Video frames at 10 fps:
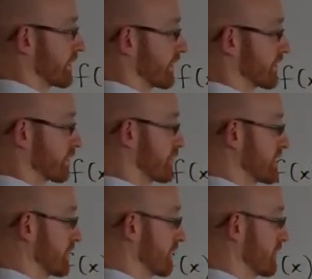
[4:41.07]
This will
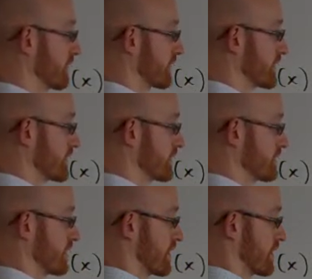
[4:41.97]
be
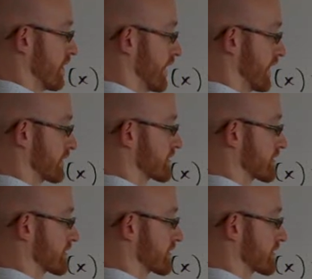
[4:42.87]
15x